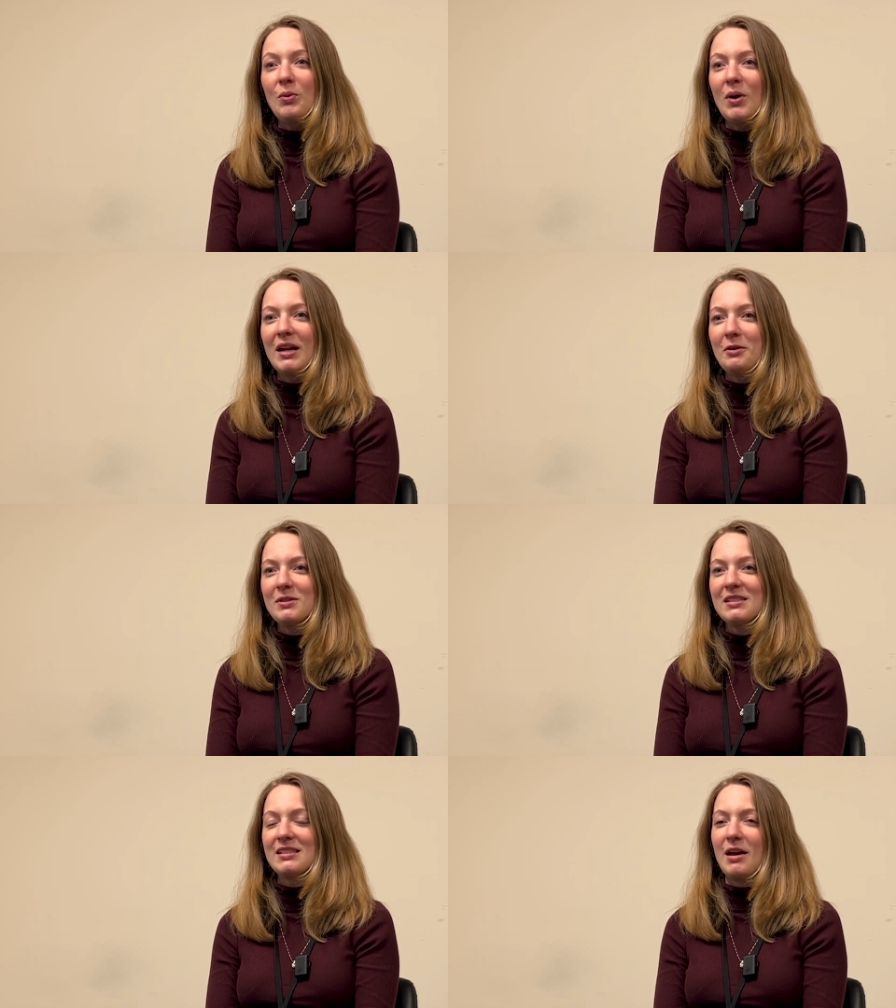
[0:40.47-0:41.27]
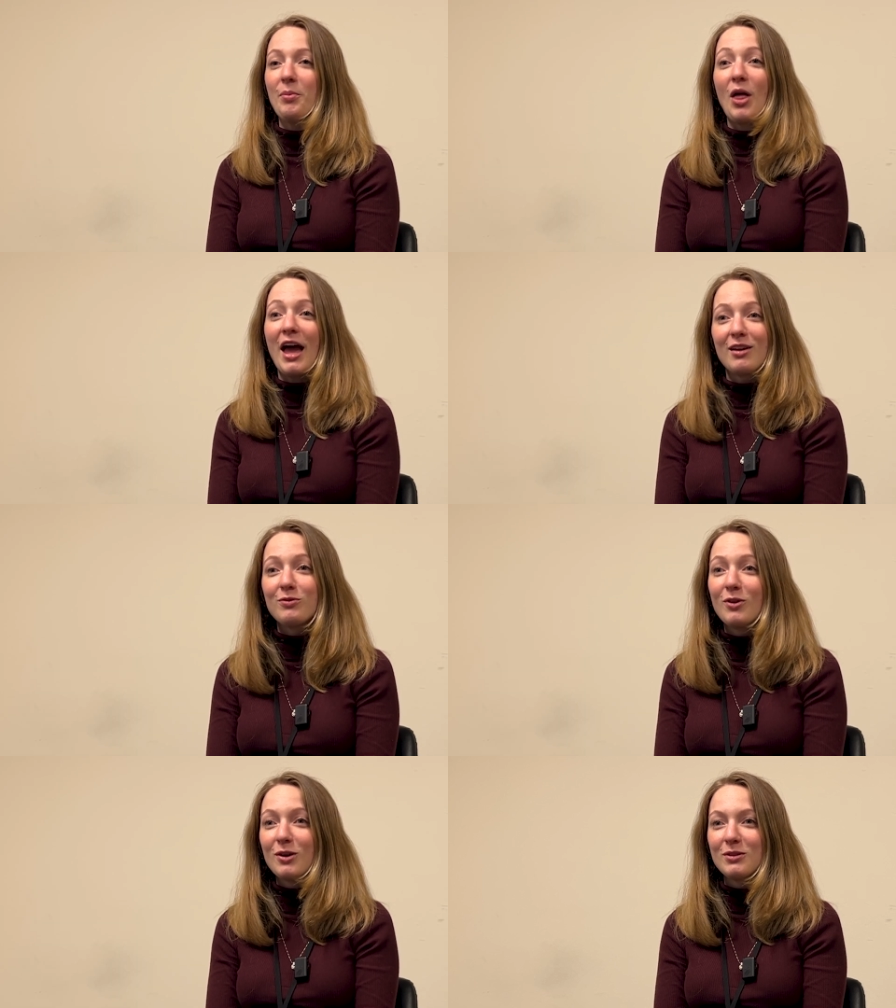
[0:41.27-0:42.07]
what I was applying
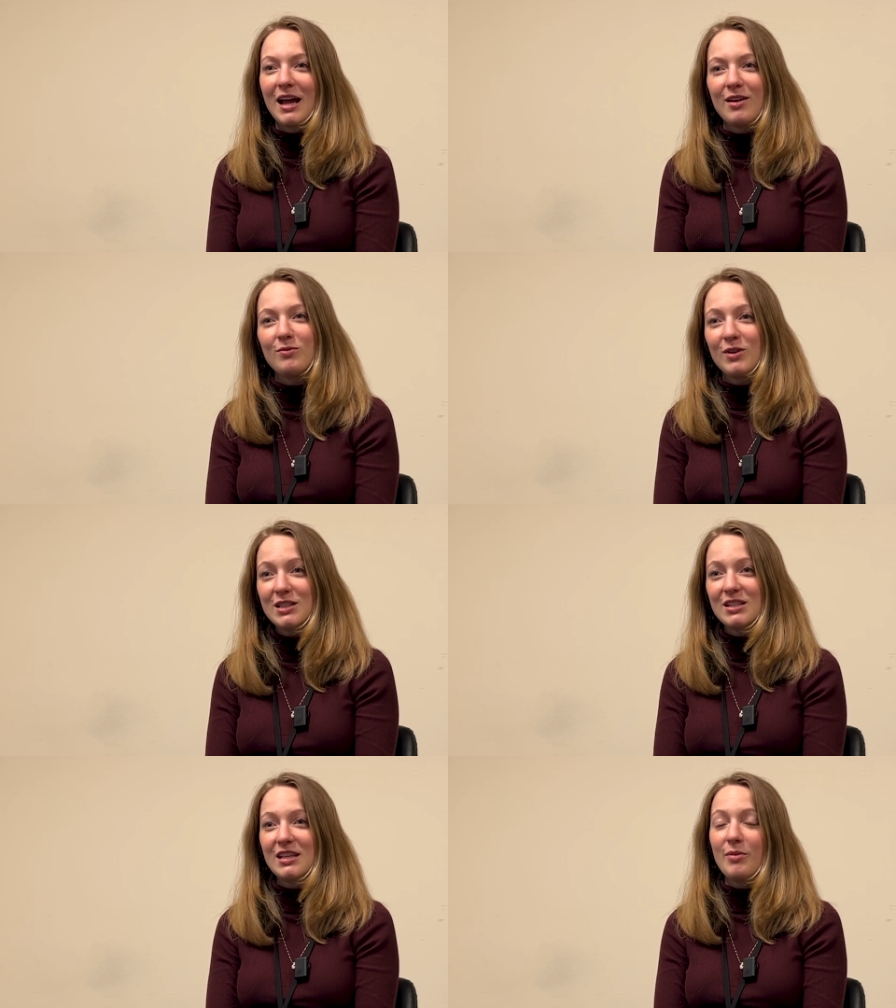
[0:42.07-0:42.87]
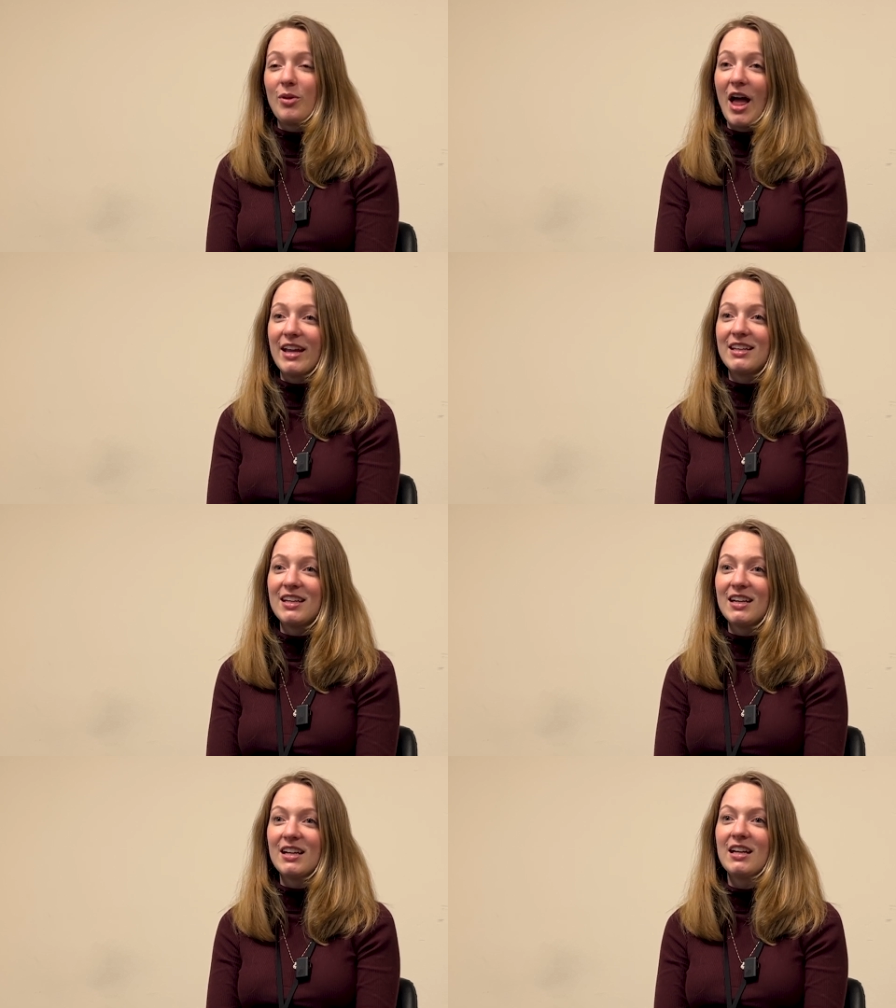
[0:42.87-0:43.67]
for when I originally applied
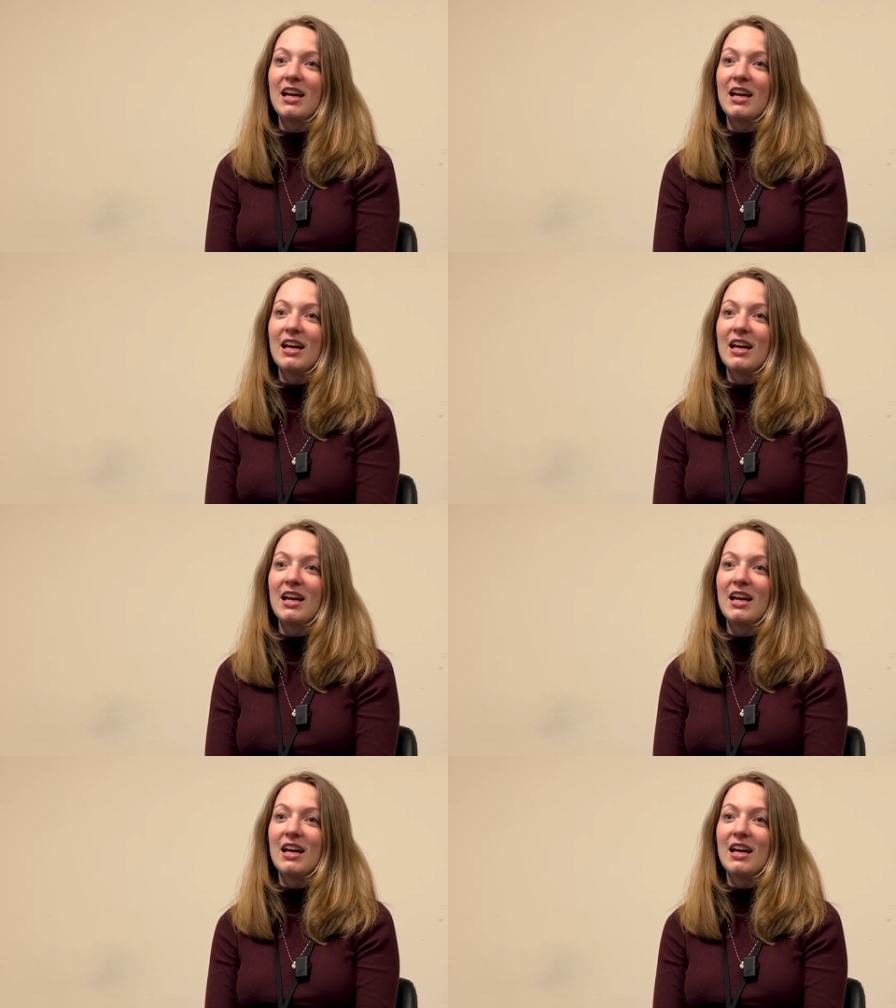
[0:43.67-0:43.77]
here.